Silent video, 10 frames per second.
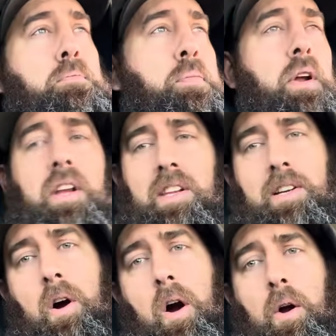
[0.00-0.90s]
put in the
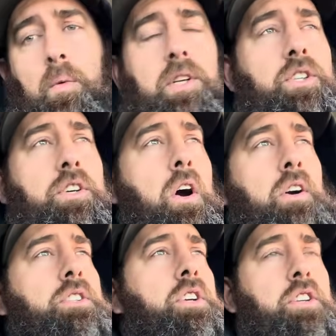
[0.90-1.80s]
car, what your
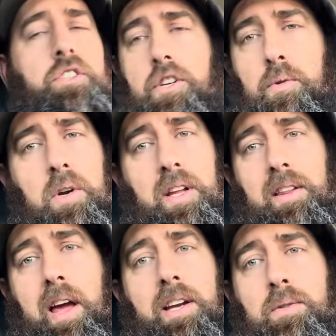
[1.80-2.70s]
car is going to do, what it
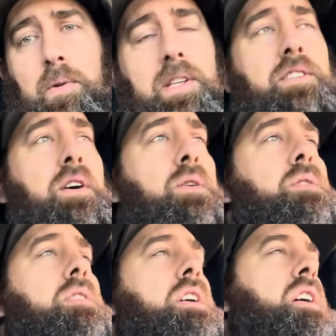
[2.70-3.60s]
likes, what it don't,
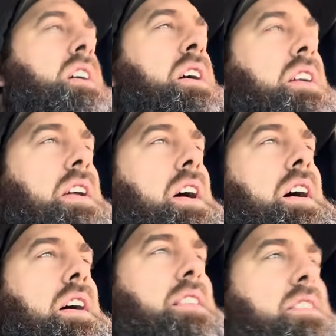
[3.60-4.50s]

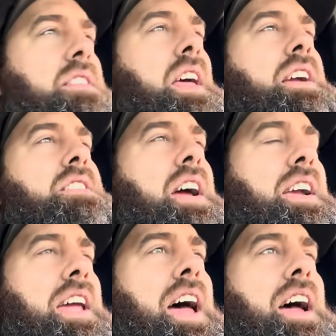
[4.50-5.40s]
things
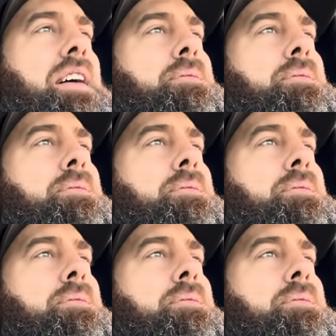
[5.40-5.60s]
like that.